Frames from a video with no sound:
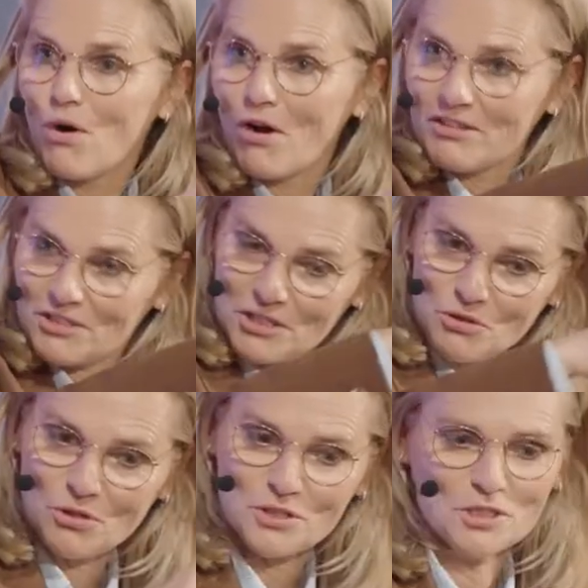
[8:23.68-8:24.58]
a walk at St.
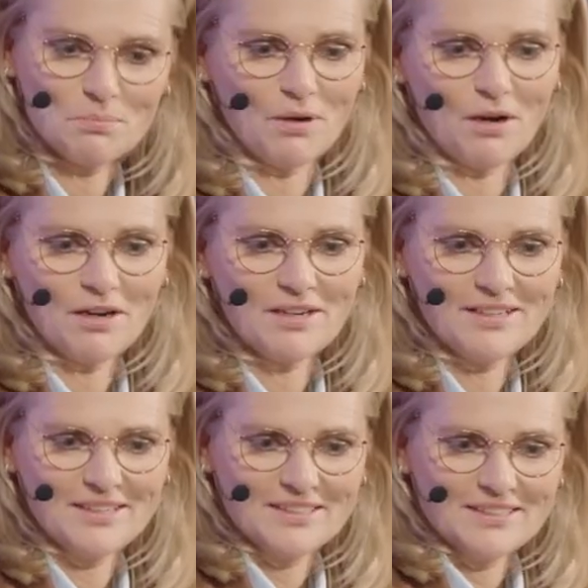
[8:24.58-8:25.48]
George's
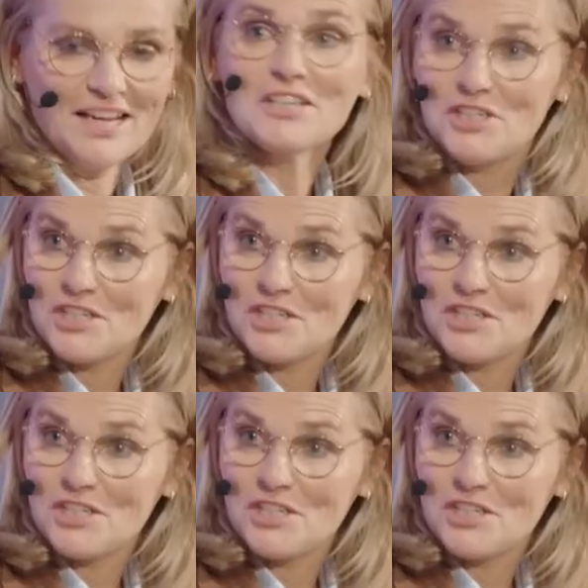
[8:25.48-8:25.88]
Park, and